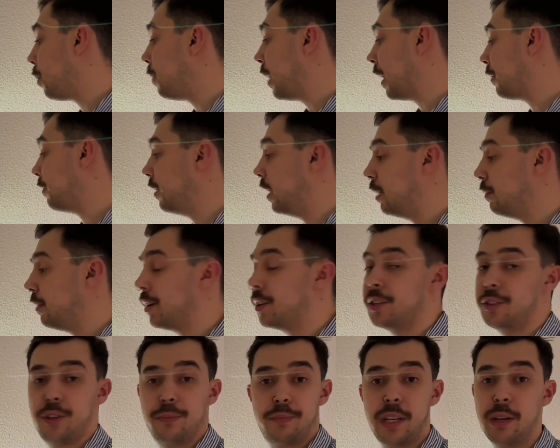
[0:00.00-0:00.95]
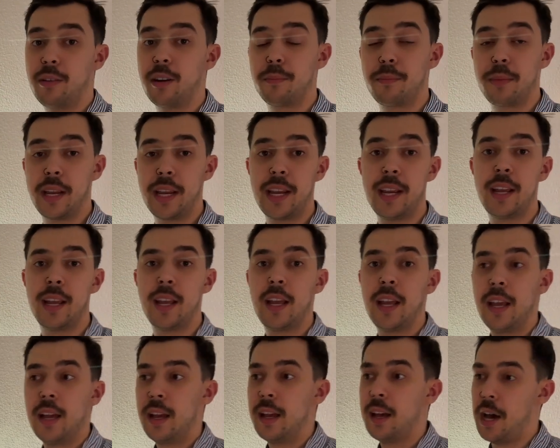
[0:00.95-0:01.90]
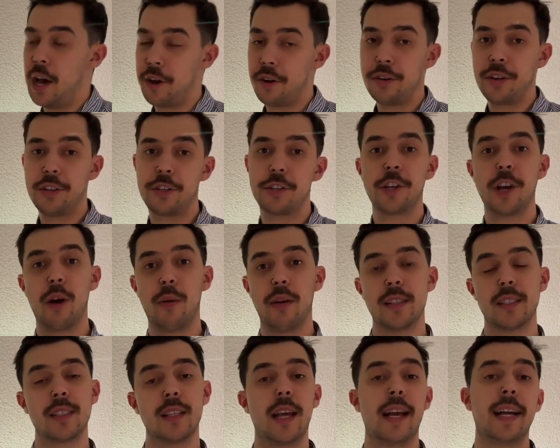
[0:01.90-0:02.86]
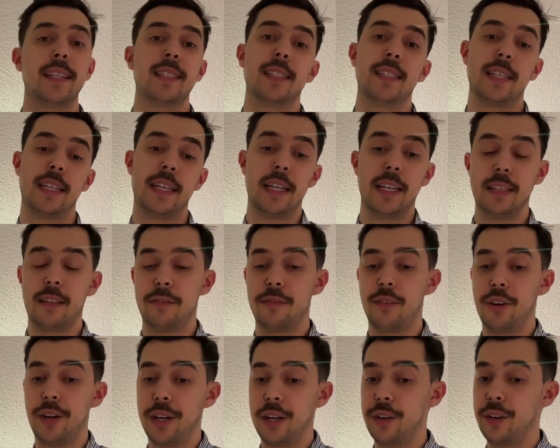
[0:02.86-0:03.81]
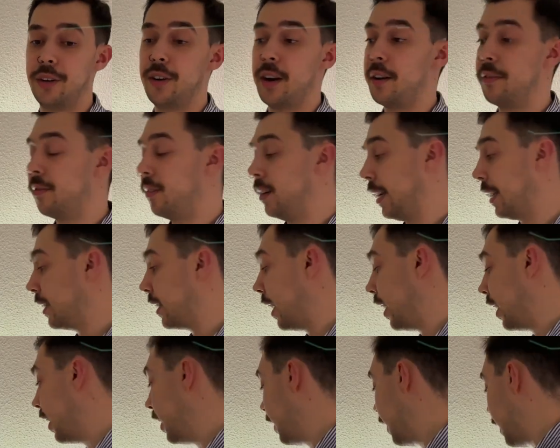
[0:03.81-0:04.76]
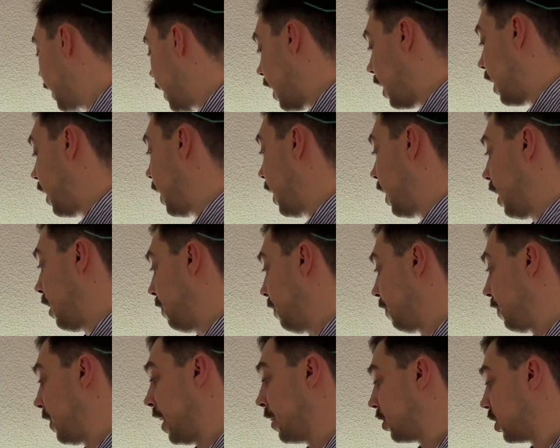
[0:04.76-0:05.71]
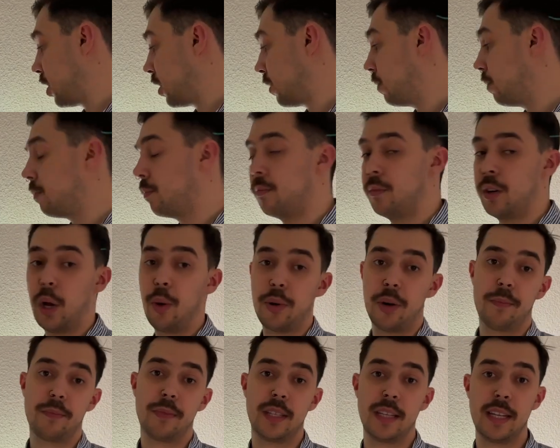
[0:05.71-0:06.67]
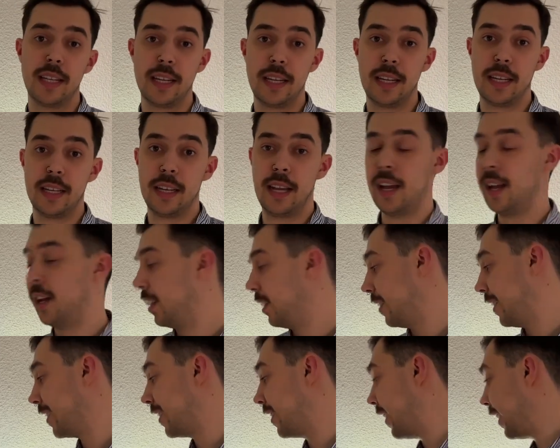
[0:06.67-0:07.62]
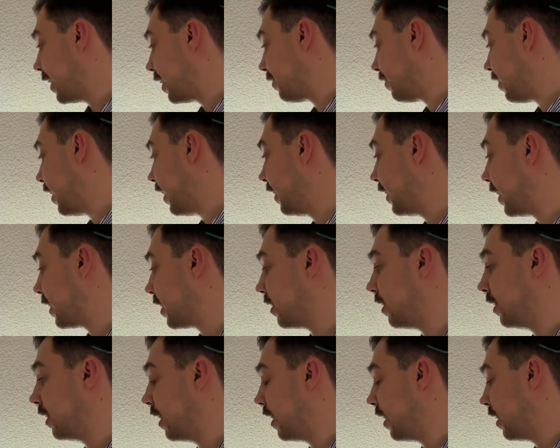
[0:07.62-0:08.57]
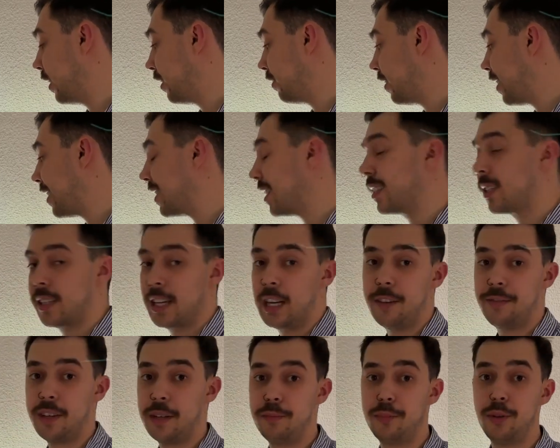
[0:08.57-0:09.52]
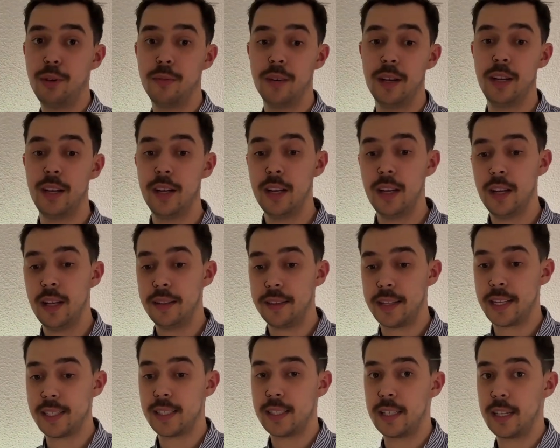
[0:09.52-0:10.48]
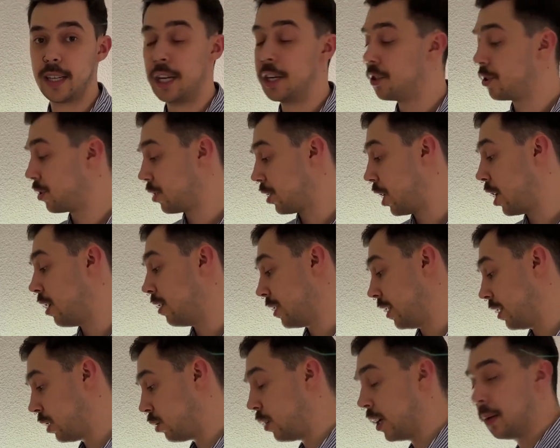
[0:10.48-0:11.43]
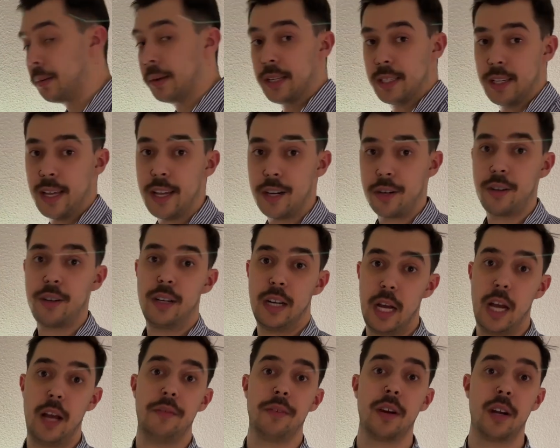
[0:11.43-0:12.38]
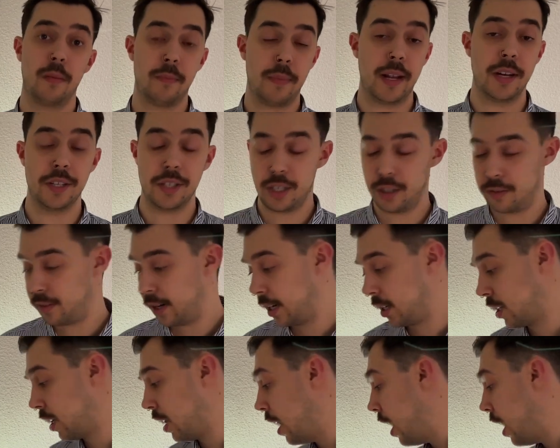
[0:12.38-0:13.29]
my filament into P1P, I don't need to go and slice the file or anything like that. I just load up the slice file that's on the device itself, and boom, that's it. It just goes, and 20 minutes later, I've got a benchy, right?